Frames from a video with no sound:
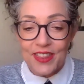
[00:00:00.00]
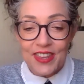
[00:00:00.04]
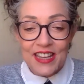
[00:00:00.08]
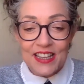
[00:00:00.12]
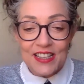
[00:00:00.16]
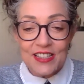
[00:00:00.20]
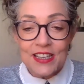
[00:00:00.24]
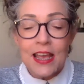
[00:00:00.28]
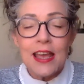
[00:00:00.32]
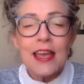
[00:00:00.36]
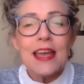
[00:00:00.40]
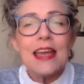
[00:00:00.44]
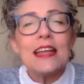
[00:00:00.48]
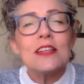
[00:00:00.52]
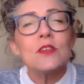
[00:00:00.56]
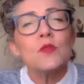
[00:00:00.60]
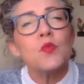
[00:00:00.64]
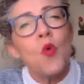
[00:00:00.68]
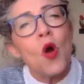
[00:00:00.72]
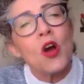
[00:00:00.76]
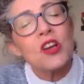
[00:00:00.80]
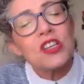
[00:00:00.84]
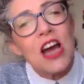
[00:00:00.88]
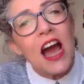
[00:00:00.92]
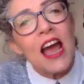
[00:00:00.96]
It's
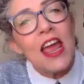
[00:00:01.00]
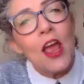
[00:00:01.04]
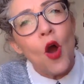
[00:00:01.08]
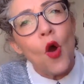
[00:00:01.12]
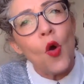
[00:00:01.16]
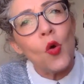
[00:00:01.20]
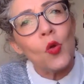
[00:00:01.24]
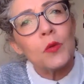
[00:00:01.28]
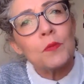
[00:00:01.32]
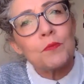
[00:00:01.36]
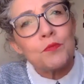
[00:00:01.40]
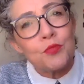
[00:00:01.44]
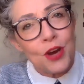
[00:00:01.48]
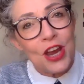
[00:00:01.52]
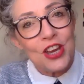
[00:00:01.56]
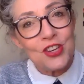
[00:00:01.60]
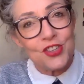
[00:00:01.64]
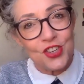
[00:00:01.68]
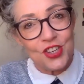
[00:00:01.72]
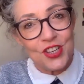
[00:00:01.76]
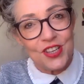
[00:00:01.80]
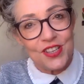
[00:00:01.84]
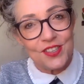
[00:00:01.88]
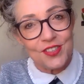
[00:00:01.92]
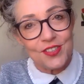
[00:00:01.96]
what I hold
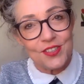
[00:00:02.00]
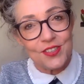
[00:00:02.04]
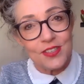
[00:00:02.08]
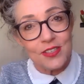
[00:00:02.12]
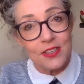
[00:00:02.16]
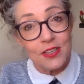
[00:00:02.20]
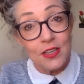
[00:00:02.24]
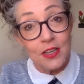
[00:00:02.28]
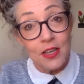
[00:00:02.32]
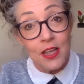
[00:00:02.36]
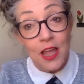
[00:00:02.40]
precious.